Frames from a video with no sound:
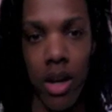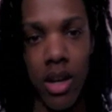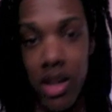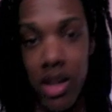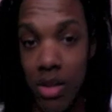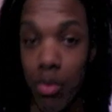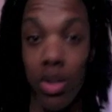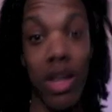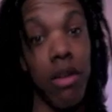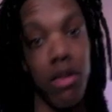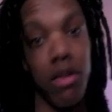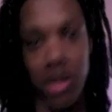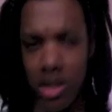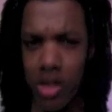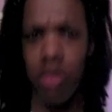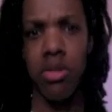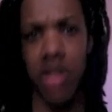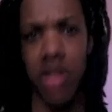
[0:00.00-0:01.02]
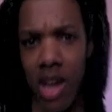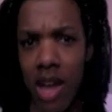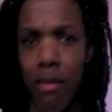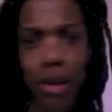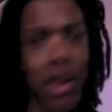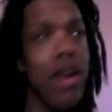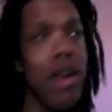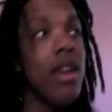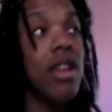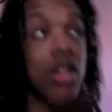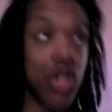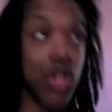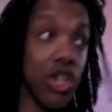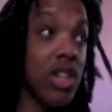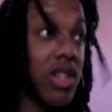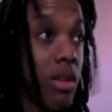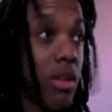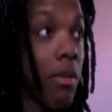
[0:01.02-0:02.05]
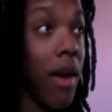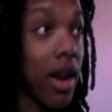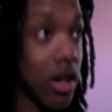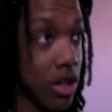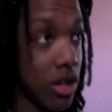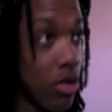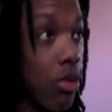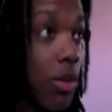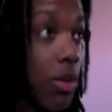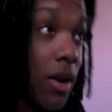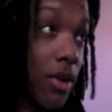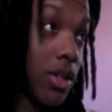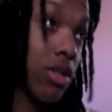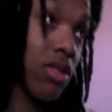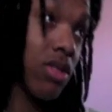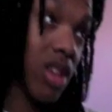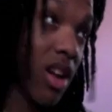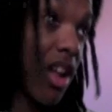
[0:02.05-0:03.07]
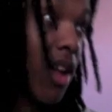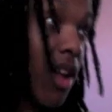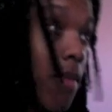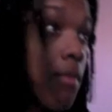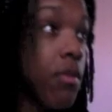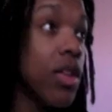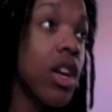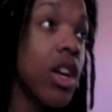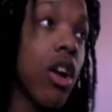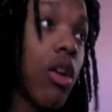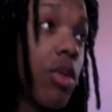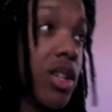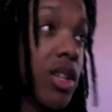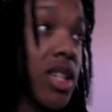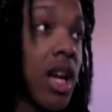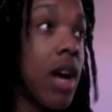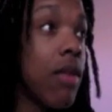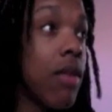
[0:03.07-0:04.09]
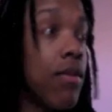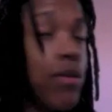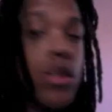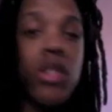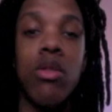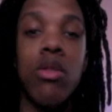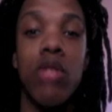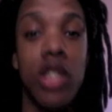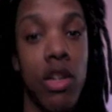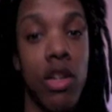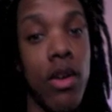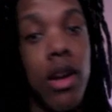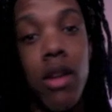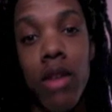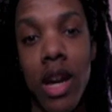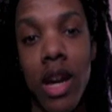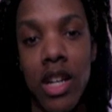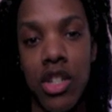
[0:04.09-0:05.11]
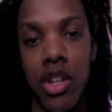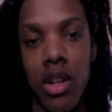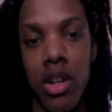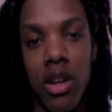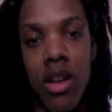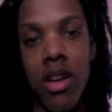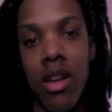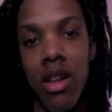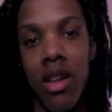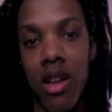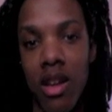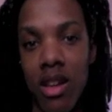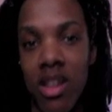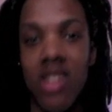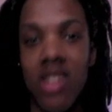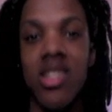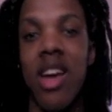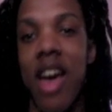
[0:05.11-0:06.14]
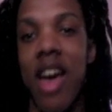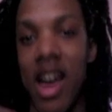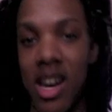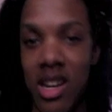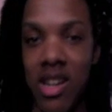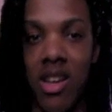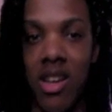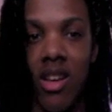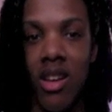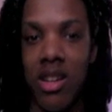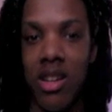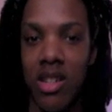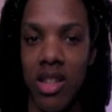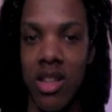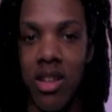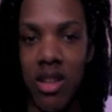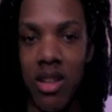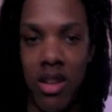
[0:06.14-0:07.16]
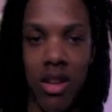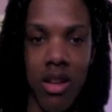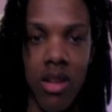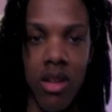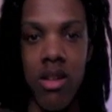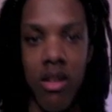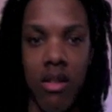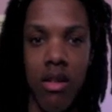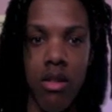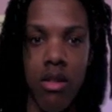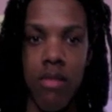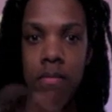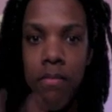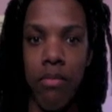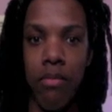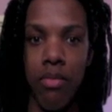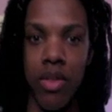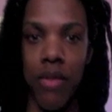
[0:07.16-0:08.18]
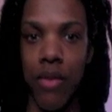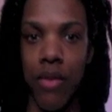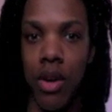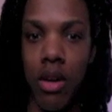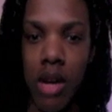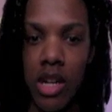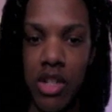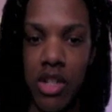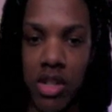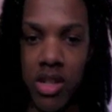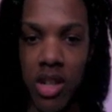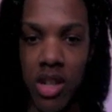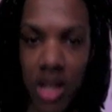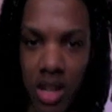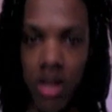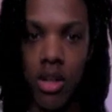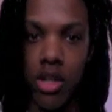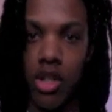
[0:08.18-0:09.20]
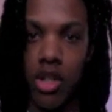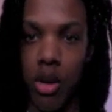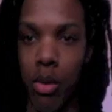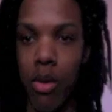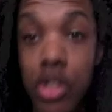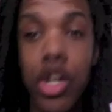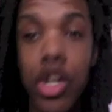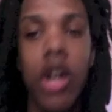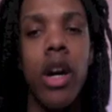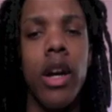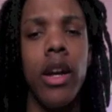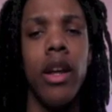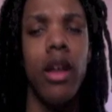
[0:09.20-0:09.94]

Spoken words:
without consulting Amy, then she ends up buying a store without consulting him. It all works out. The store is a great location that's added into the different locations in the show. Sean,